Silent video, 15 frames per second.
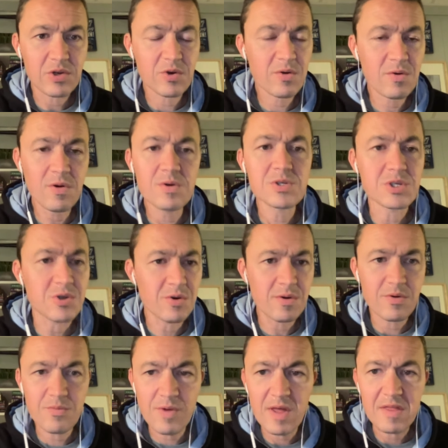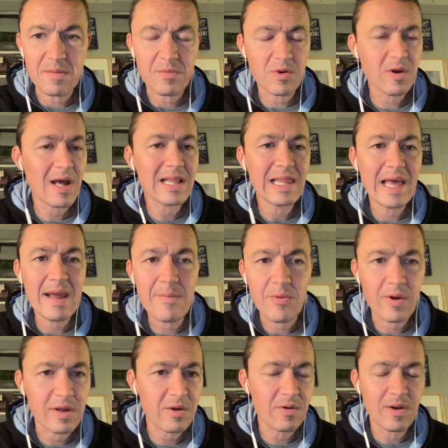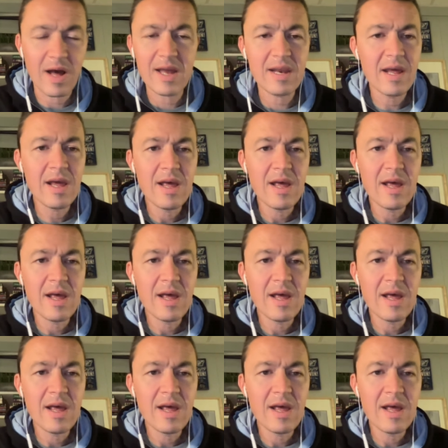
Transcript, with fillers: You're cruising, you're in a rhythm, you're not laboring, you're not